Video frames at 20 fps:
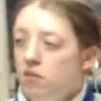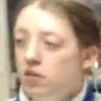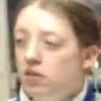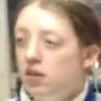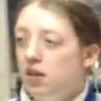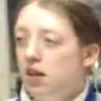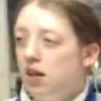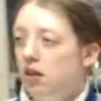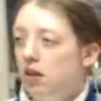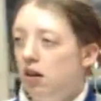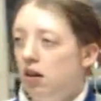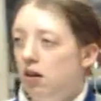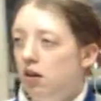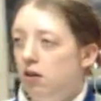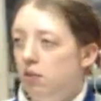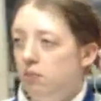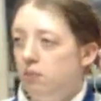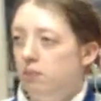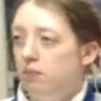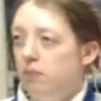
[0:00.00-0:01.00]
get
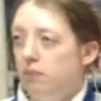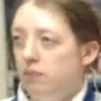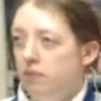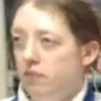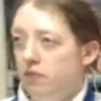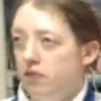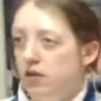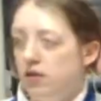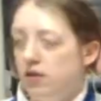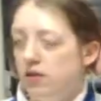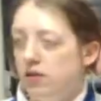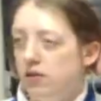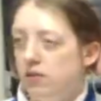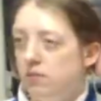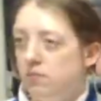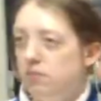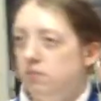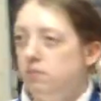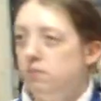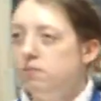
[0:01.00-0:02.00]
um, this
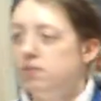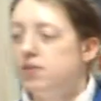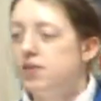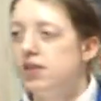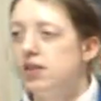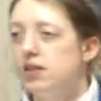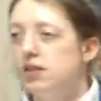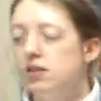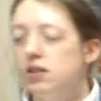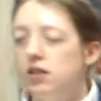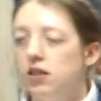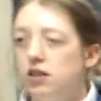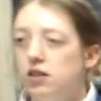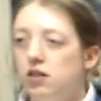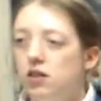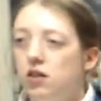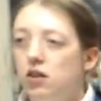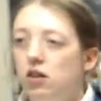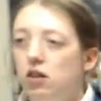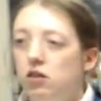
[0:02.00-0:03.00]
seasoning is
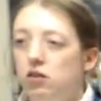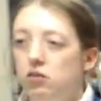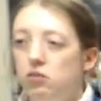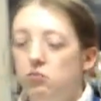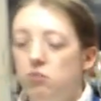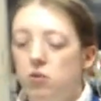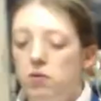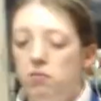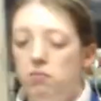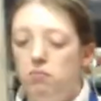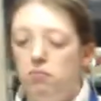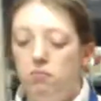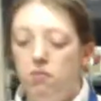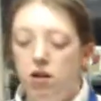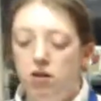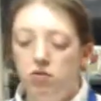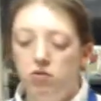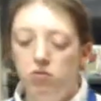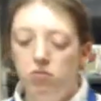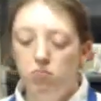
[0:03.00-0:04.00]
called
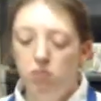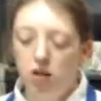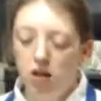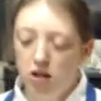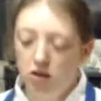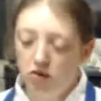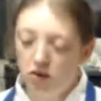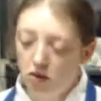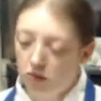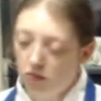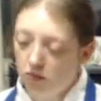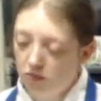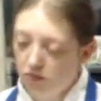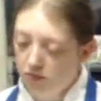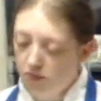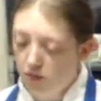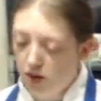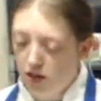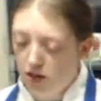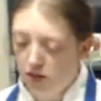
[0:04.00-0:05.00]
mend Mendo.
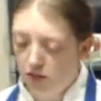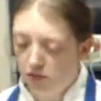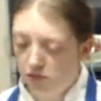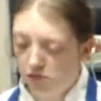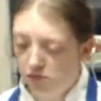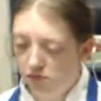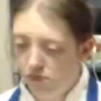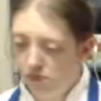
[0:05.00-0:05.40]
Mendo.